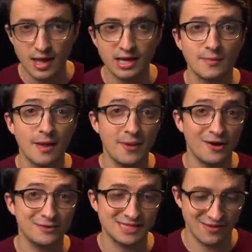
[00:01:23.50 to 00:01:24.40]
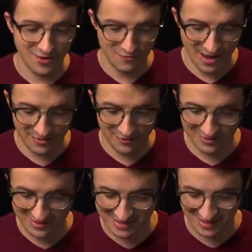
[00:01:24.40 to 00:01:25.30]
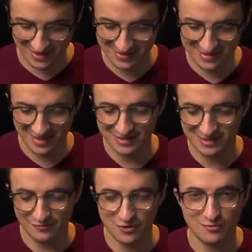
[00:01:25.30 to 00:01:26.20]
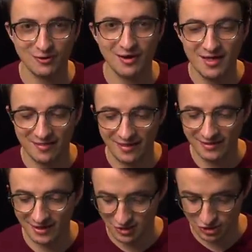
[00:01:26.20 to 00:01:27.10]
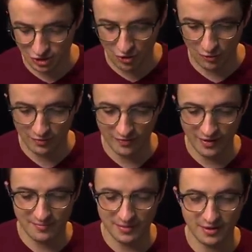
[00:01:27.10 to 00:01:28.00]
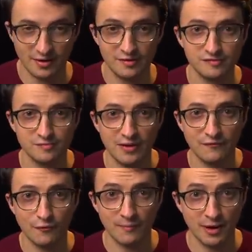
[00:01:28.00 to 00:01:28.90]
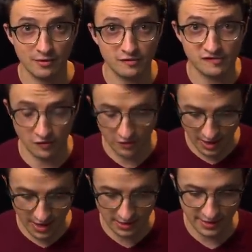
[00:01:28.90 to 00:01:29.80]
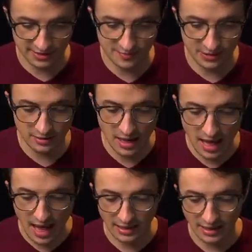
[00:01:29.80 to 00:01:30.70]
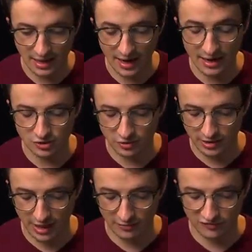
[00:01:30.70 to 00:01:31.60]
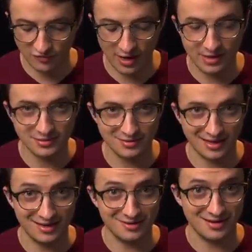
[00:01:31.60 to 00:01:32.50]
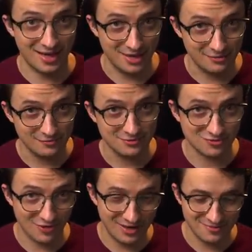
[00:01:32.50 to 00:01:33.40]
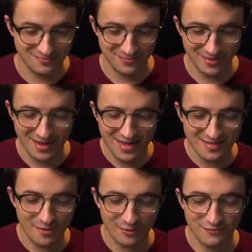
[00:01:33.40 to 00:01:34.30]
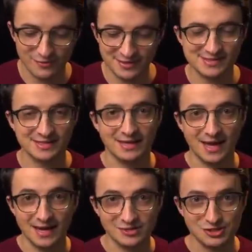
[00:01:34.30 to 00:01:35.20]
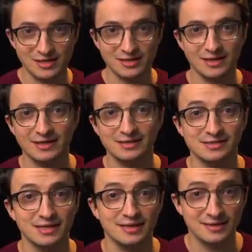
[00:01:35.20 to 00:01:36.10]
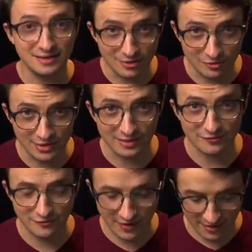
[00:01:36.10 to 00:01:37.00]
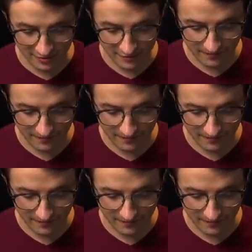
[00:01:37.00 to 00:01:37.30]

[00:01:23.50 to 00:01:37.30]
Now my parents have a rather sick sense of humor. They like to joke that because my four parents are gay and lesbian, and yet I turned out straight, get it? Eight? Straight? That whatever this gay agenda is, it clearly failed.